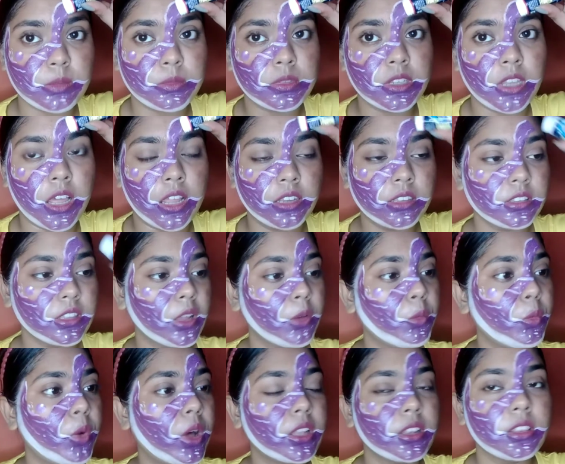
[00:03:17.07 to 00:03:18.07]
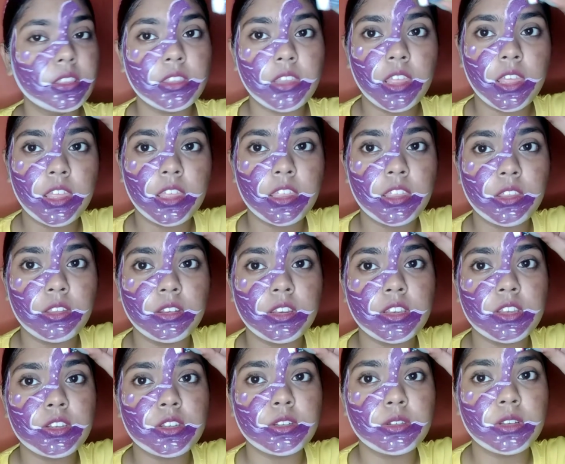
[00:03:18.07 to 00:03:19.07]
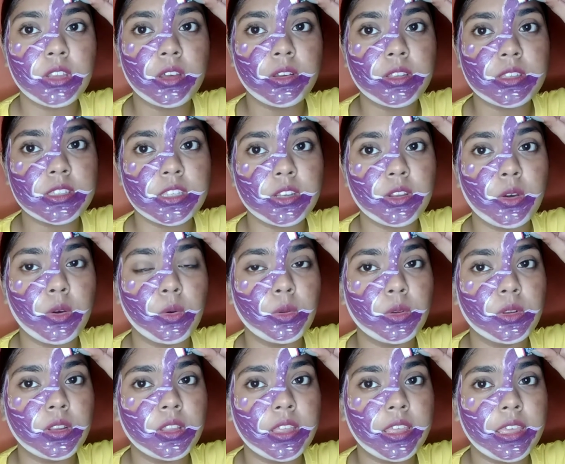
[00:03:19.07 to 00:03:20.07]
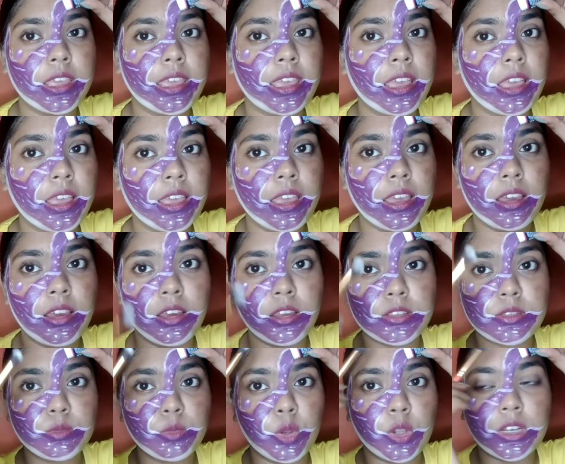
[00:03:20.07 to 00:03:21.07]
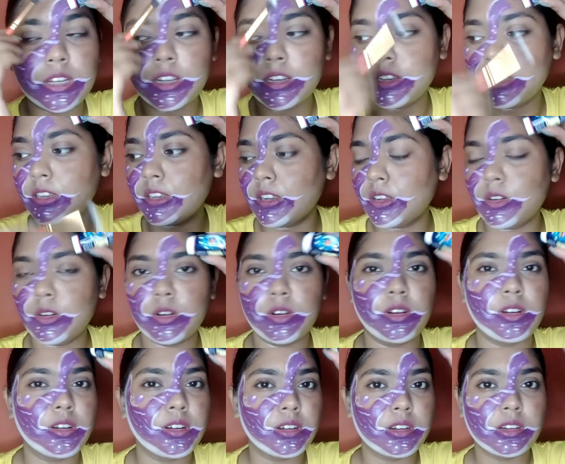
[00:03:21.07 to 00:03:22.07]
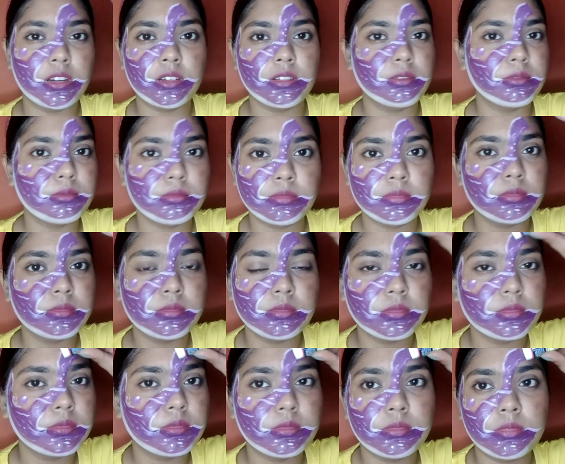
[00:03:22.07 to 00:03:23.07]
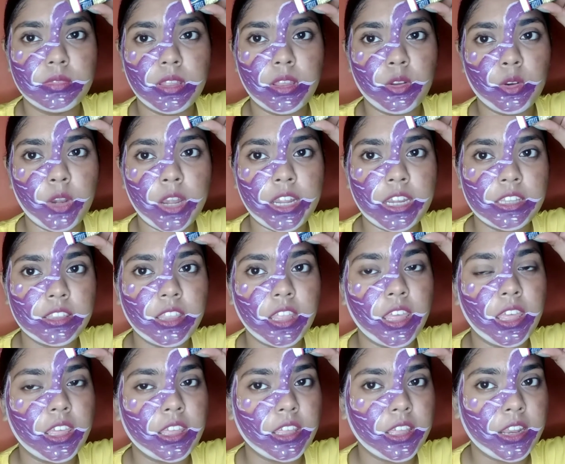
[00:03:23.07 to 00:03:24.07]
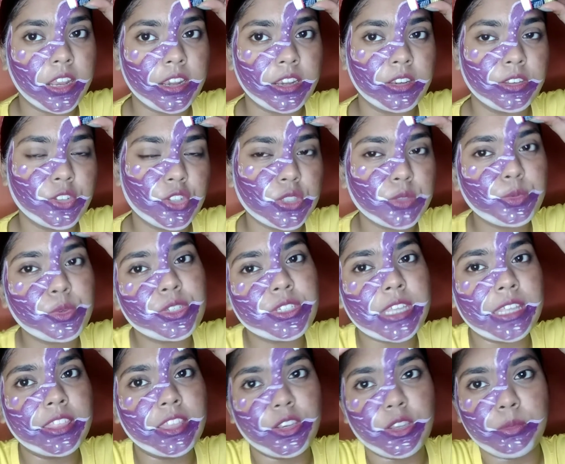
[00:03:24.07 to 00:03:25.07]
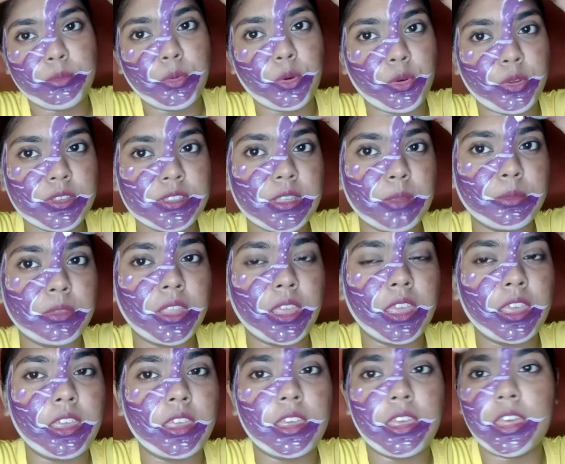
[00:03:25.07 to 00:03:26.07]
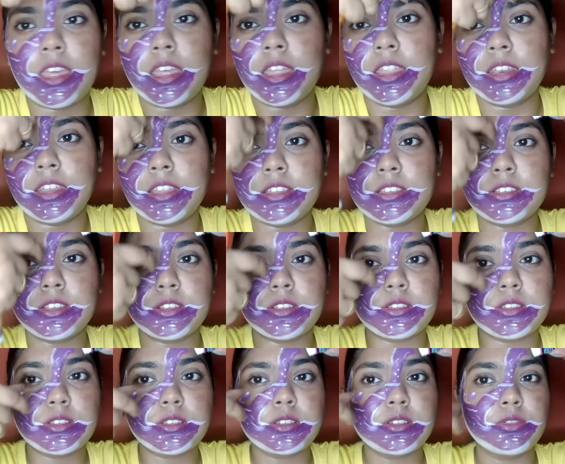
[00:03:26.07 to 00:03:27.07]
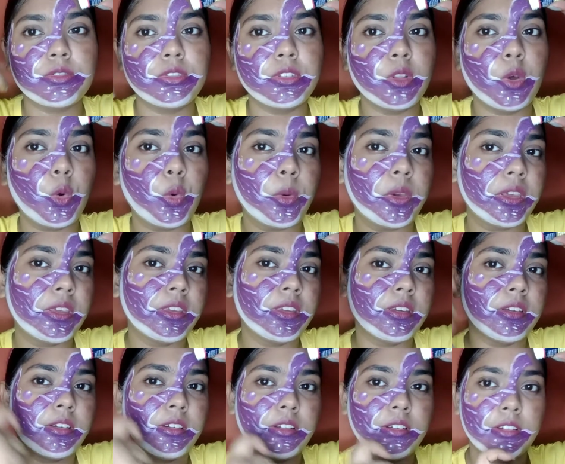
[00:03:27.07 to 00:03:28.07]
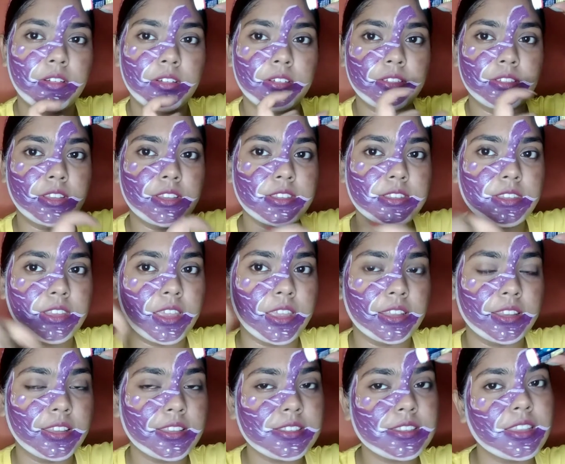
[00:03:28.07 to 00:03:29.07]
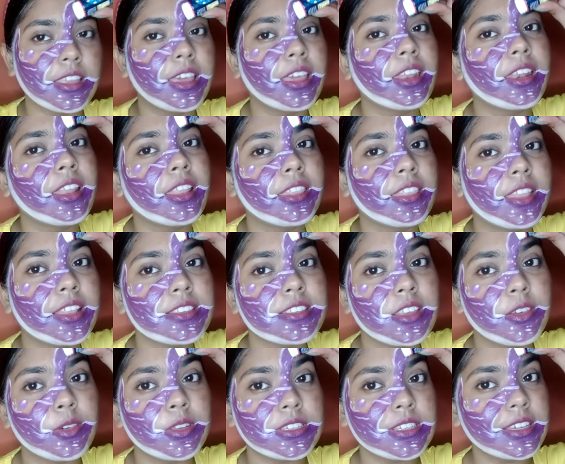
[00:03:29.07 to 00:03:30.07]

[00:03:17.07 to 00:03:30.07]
the one thing you need to do now is that hold a small container or anything and just pretend that you're pouring something and it's just flowing here, this side, and that's how it is.